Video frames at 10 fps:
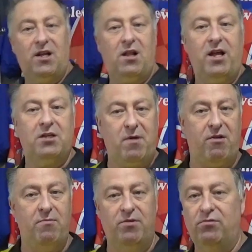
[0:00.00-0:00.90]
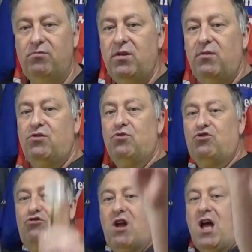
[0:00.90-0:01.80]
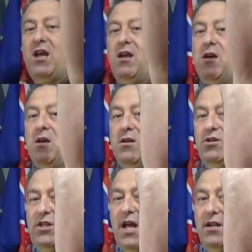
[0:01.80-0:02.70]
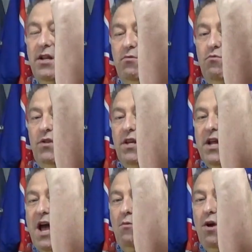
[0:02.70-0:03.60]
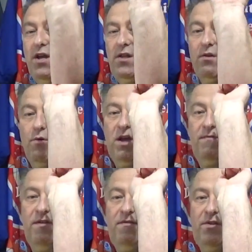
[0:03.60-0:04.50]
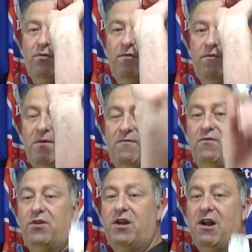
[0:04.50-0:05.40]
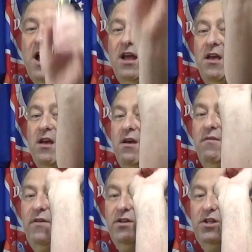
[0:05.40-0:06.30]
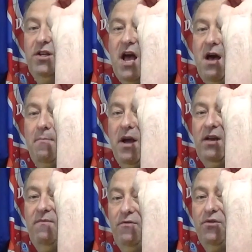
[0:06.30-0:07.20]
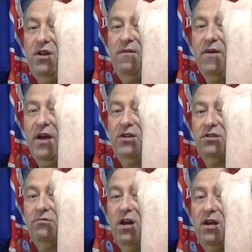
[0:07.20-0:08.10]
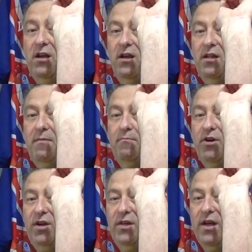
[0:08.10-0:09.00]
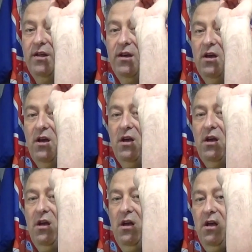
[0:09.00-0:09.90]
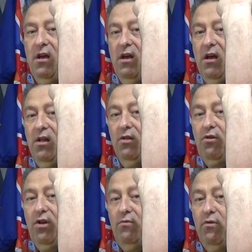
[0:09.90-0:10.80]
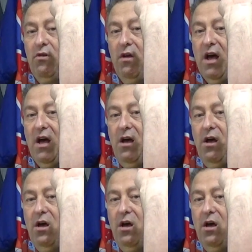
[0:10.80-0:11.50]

little experiment, just try standing with your dart where you throw it. Even if you throw it from in front of your eye, fetch your dart back in front of your face, right, and then breathe in. Look at that.